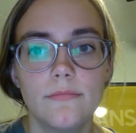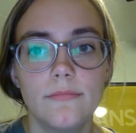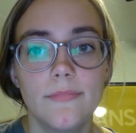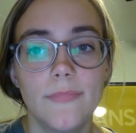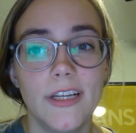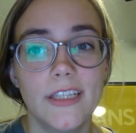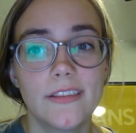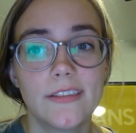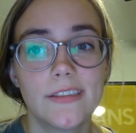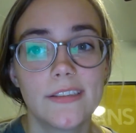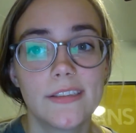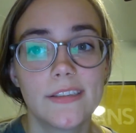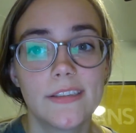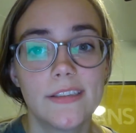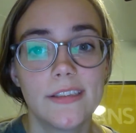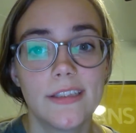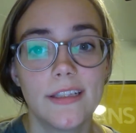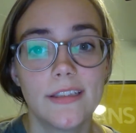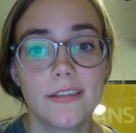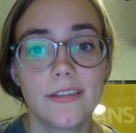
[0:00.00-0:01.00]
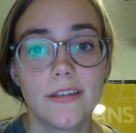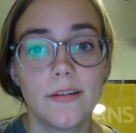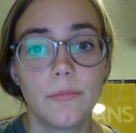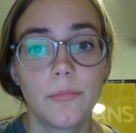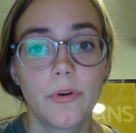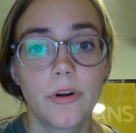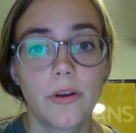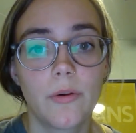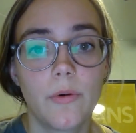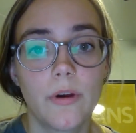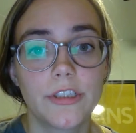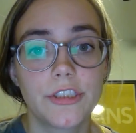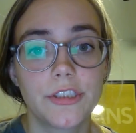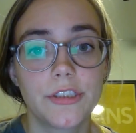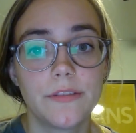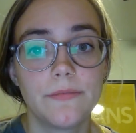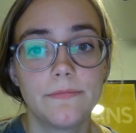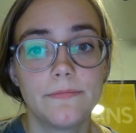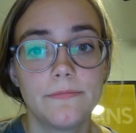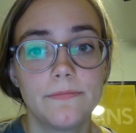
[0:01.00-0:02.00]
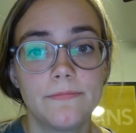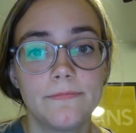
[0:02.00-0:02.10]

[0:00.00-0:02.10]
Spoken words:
That's an important question.